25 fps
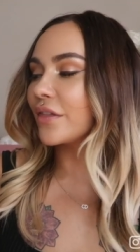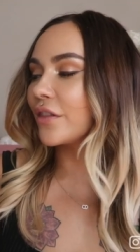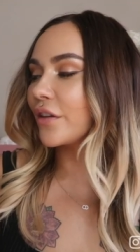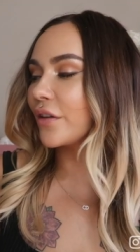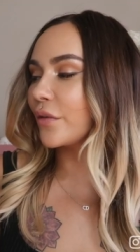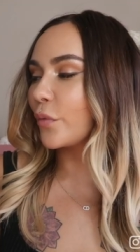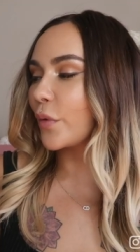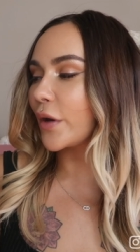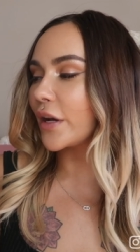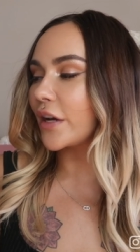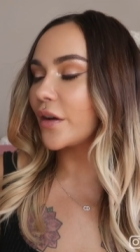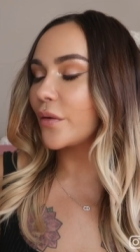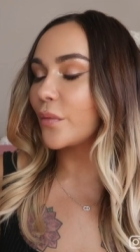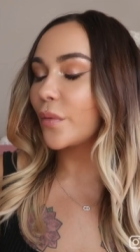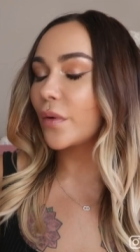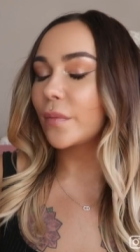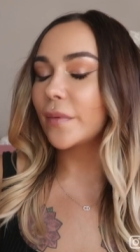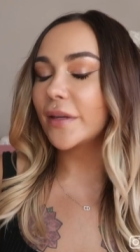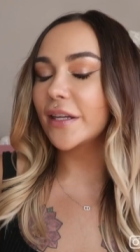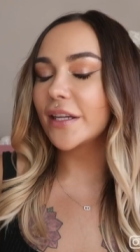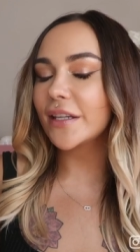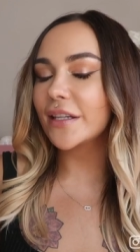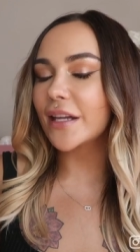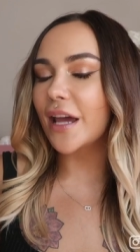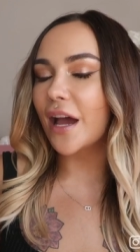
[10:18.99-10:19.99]
The winner will
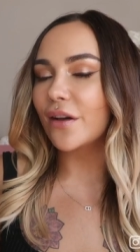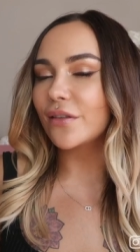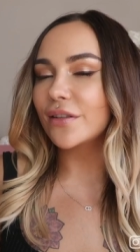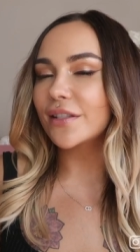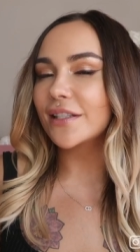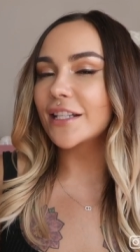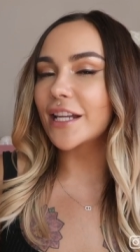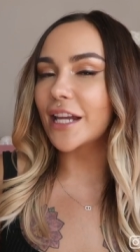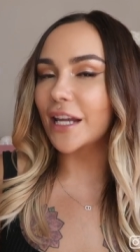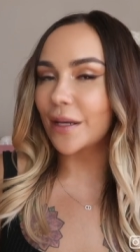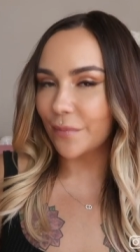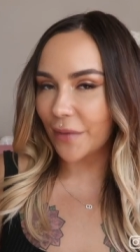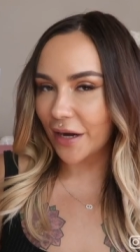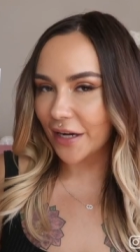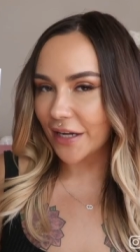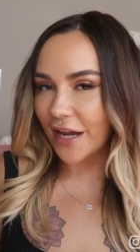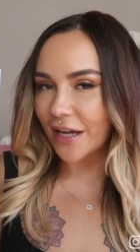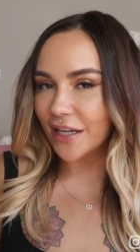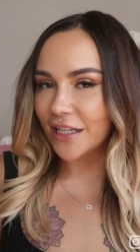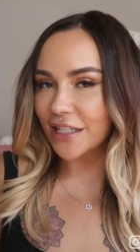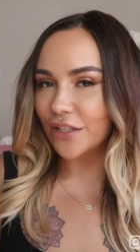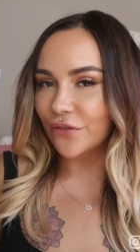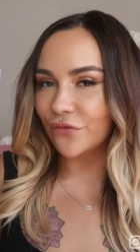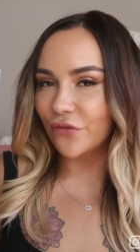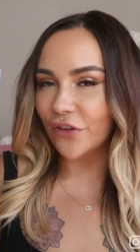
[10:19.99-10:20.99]
be announced in my
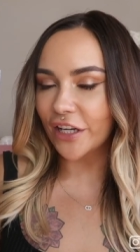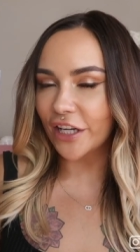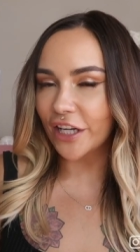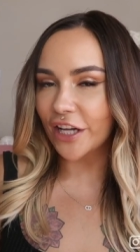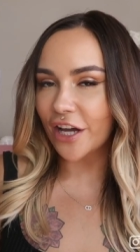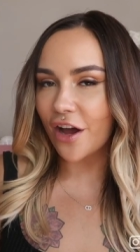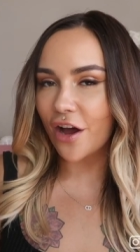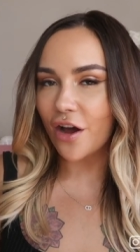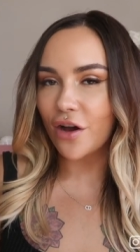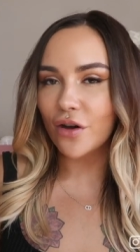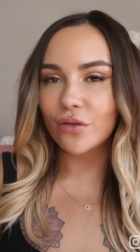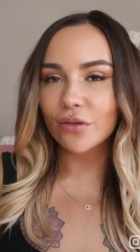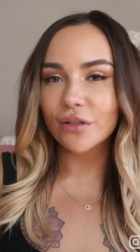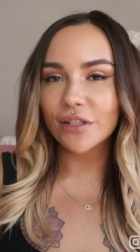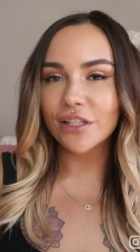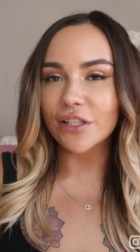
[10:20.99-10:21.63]
next video,